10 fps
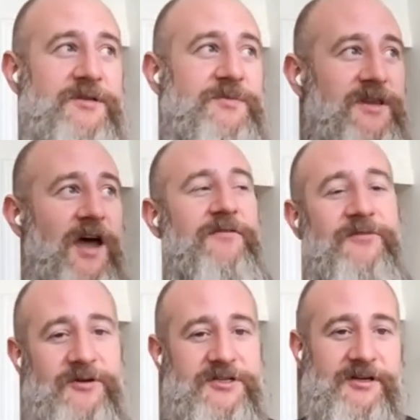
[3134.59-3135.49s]
to be that
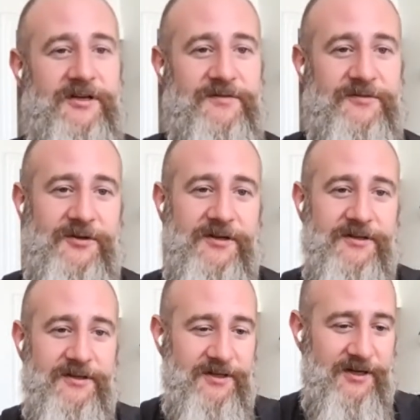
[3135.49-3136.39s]
fortunate for
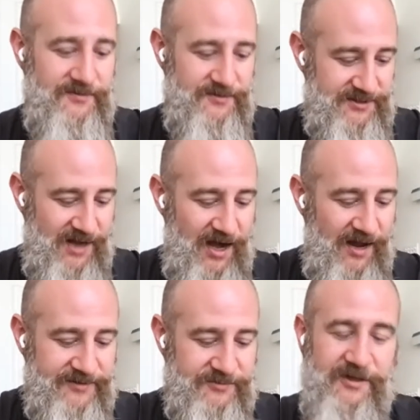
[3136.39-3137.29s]
to not
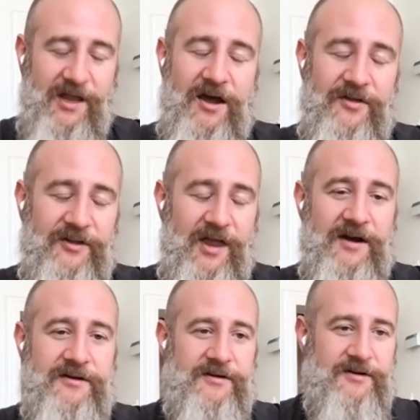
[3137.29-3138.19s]
have to rely on the latter.